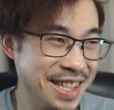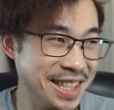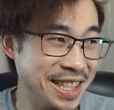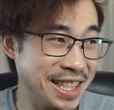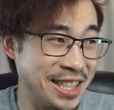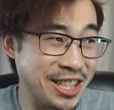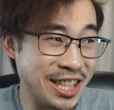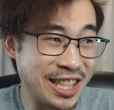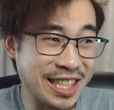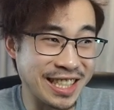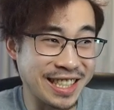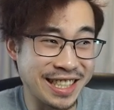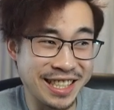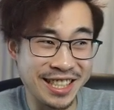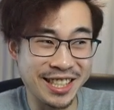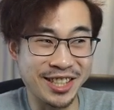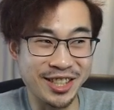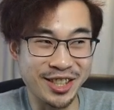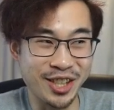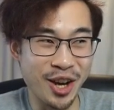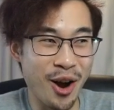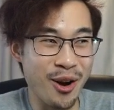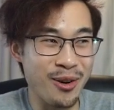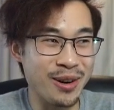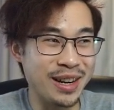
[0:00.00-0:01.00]
Just
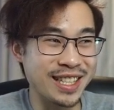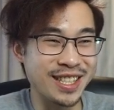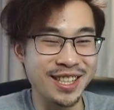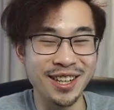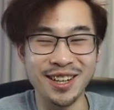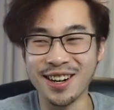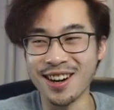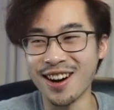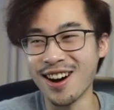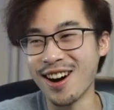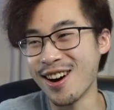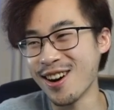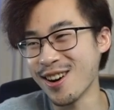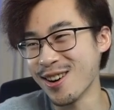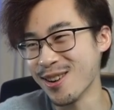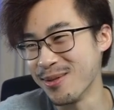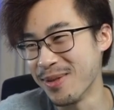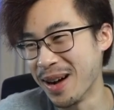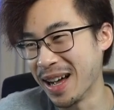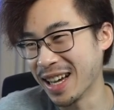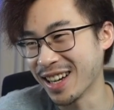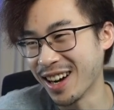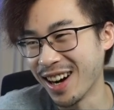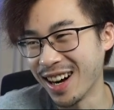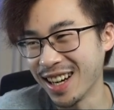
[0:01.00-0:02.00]
so adorable. Oh
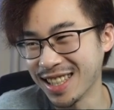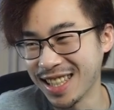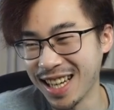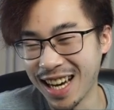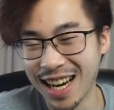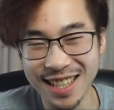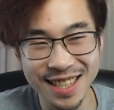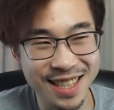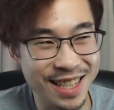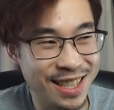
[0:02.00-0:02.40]
my God, yes.